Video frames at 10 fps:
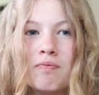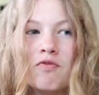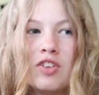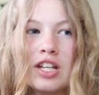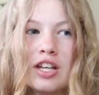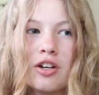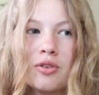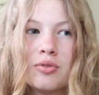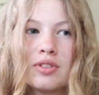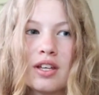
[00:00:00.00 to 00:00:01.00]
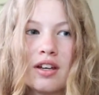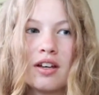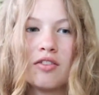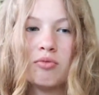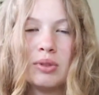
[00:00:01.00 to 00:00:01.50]
videos
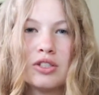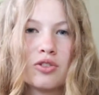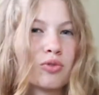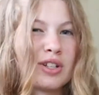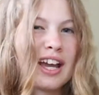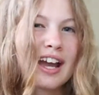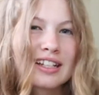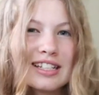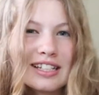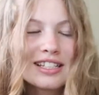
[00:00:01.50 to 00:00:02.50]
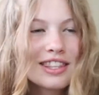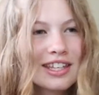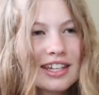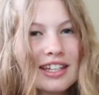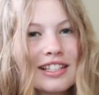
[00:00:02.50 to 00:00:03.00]
of Blizzard reacting to
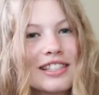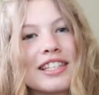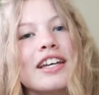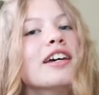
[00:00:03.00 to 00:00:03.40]
things,